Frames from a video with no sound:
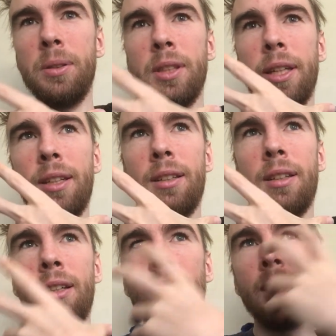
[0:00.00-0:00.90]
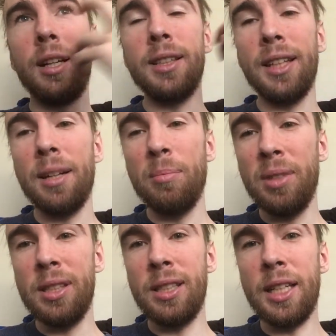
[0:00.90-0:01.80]
It's like it's like I'm
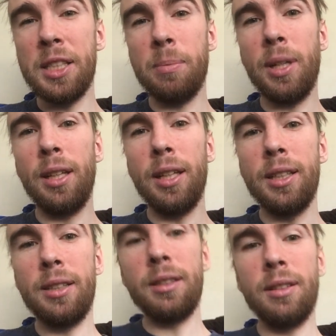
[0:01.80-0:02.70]
possessed by like